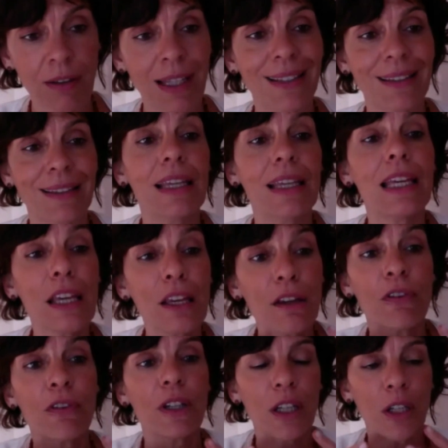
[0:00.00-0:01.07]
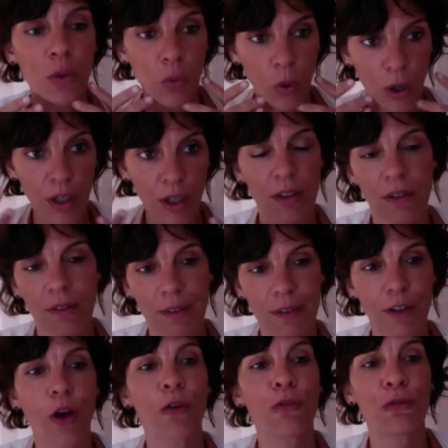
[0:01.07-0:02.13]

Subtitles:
that even in words of